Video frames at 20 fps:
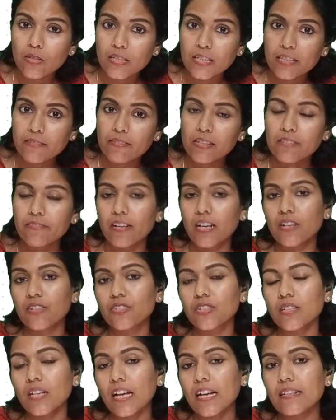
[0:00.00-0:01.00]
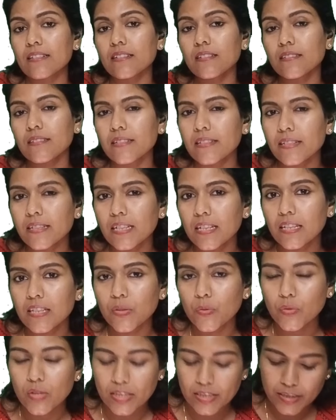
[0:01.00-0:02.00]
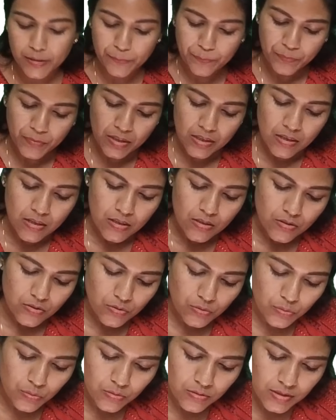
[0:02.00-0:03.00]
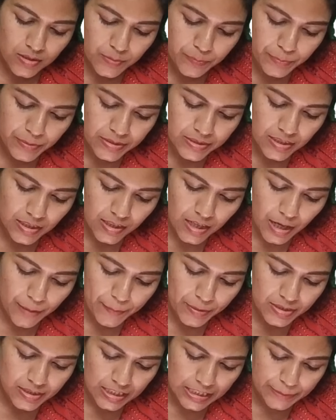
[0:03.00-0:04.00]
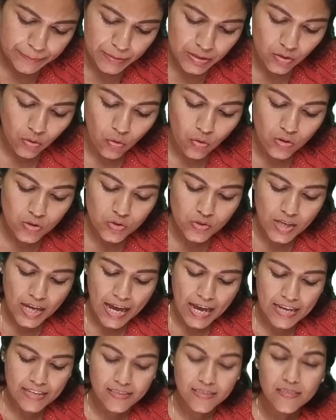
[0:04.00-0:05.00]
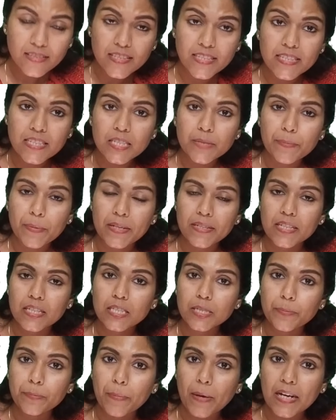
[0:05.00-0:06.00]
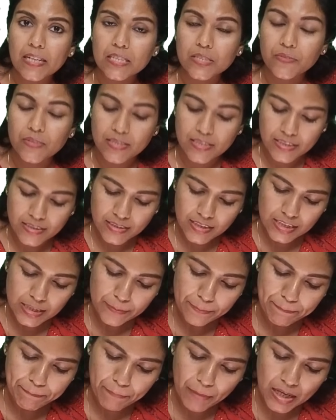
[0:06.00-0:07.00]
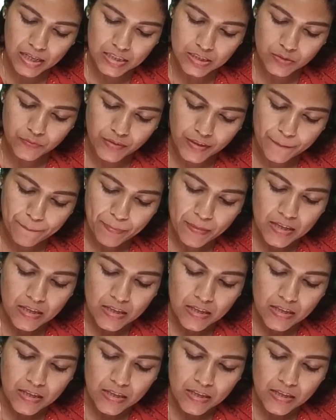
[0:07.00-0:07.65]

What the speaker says: it will function as a single unit. So this beta gamma dimer also has its independent pathway, signaling pathway.